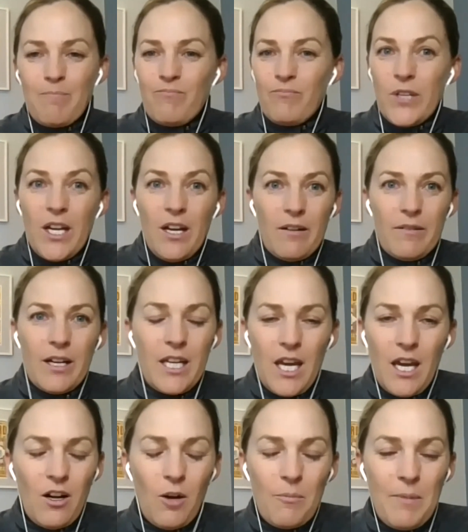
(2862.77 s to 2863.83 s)
yeah,
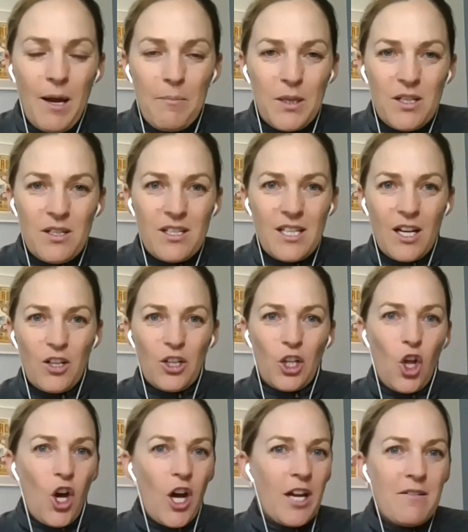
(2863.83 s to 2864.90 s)
again, I'm happy to stay on the
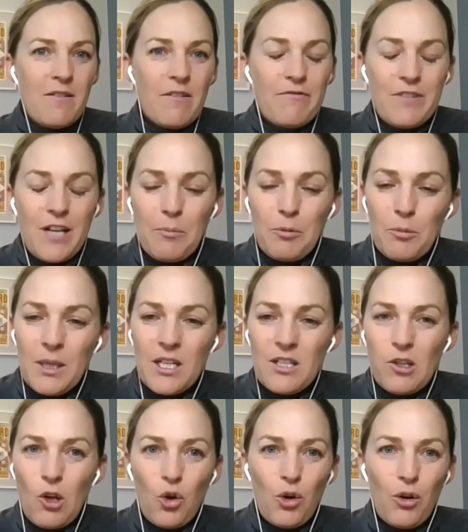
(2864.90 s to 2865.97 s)
line a couple of
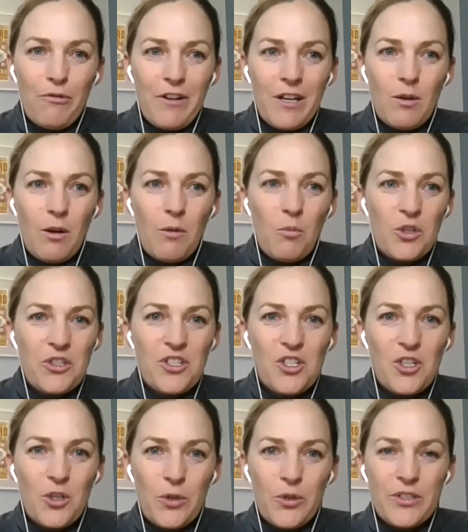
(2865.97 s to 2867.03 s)
minutes longer if anyone wants
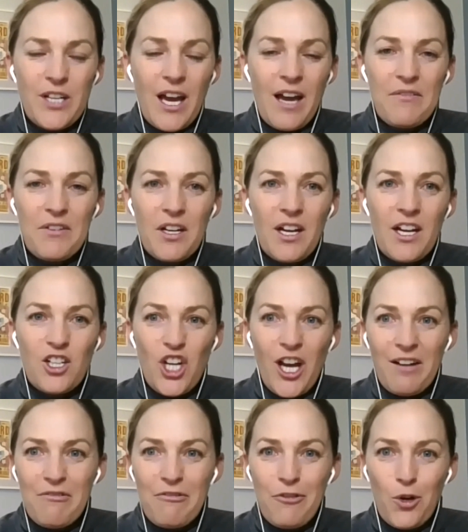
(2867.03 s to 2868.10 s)
to have a
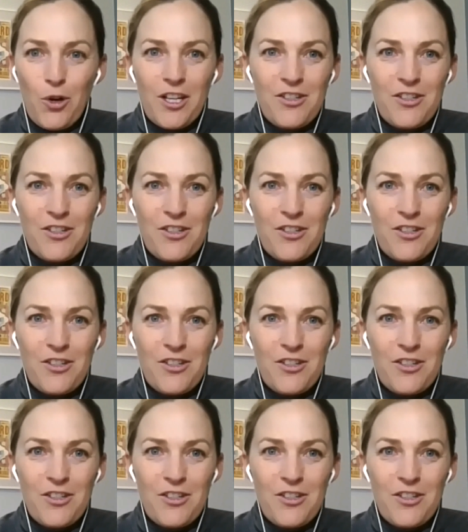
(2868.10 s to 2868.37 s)
chat further.